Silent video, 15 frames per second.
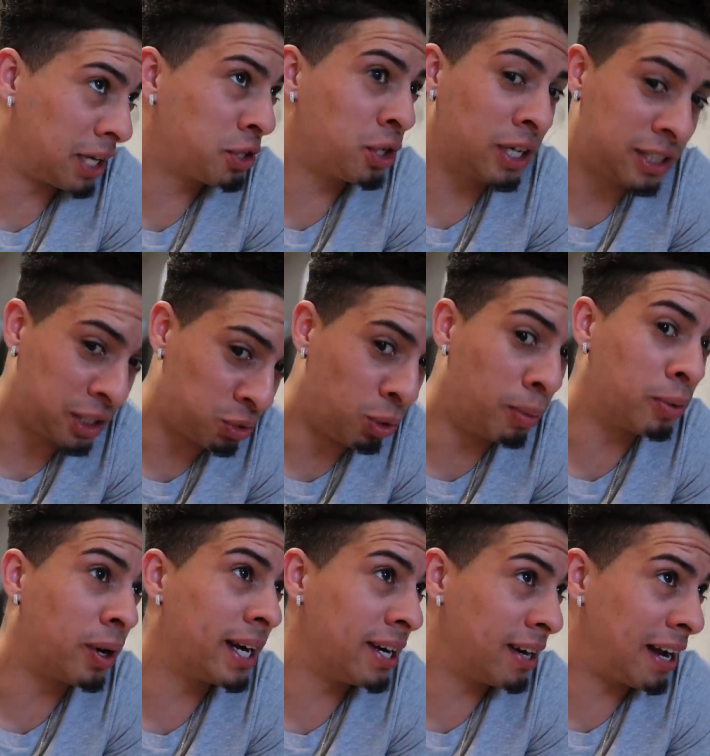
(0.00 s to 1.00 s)
but I trust this
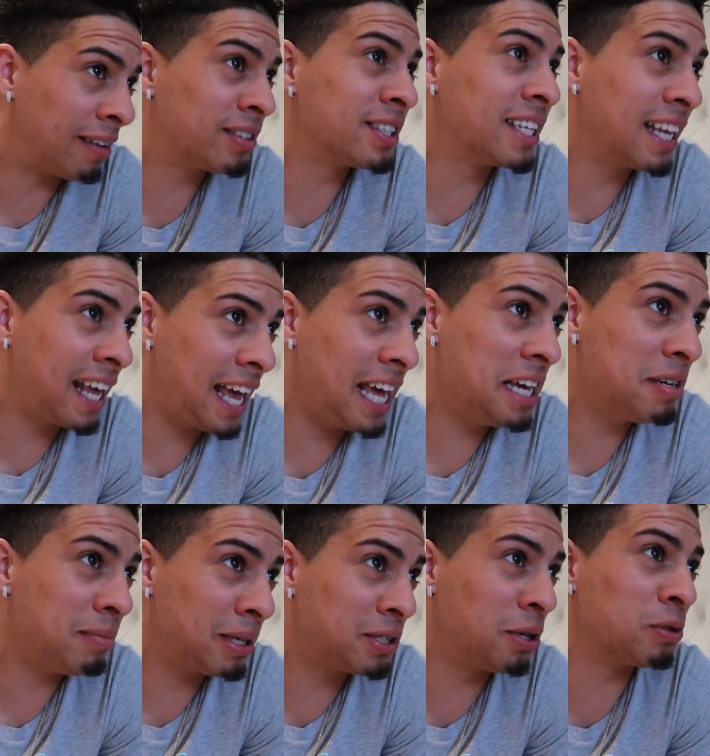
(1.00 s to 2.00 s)
woman right here. After today,
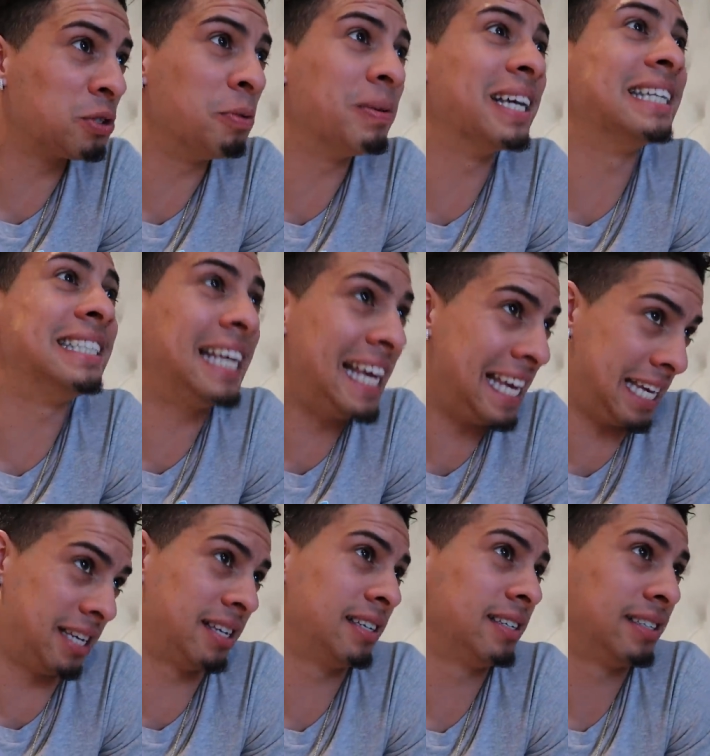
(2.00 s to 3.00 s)
my toe's going to be a 10.
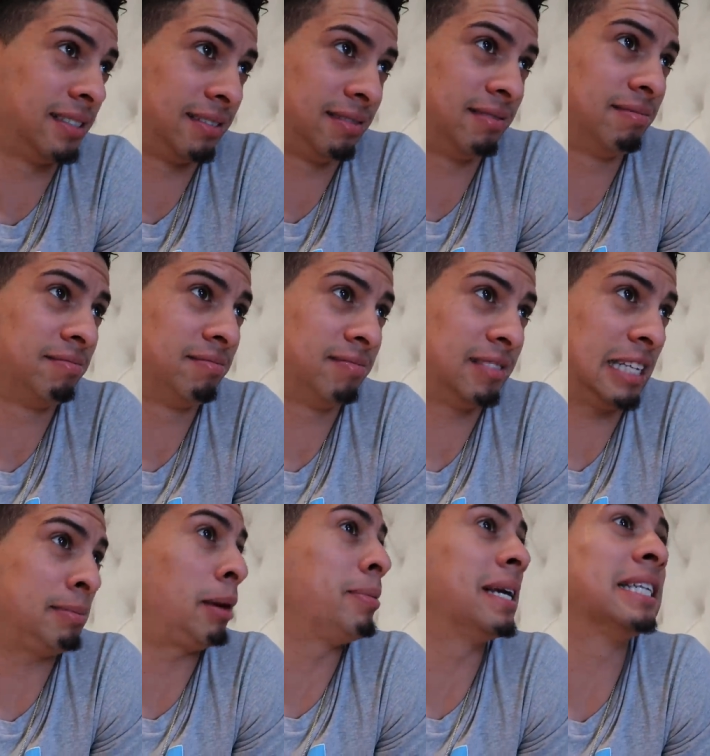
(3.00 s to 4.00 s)

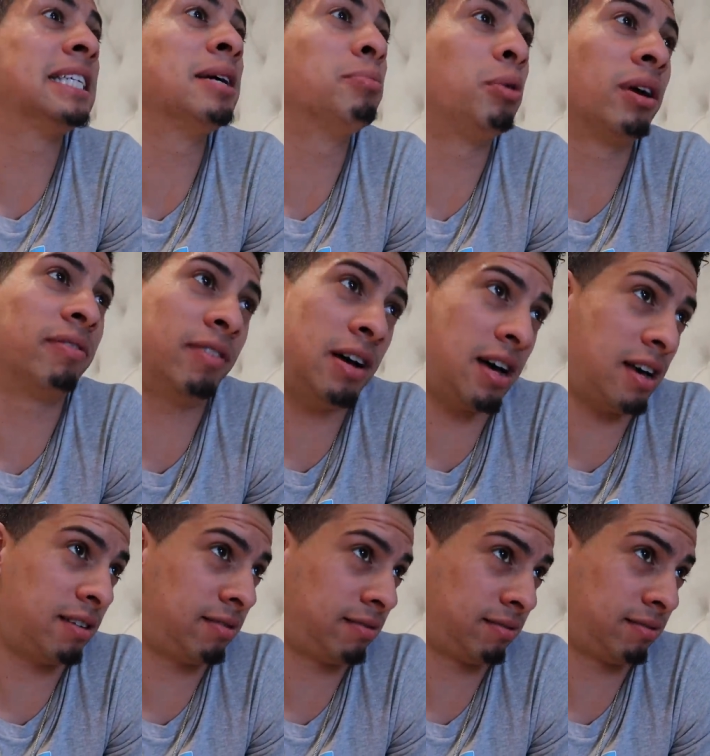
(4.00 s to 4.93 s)
It might be a 10.5.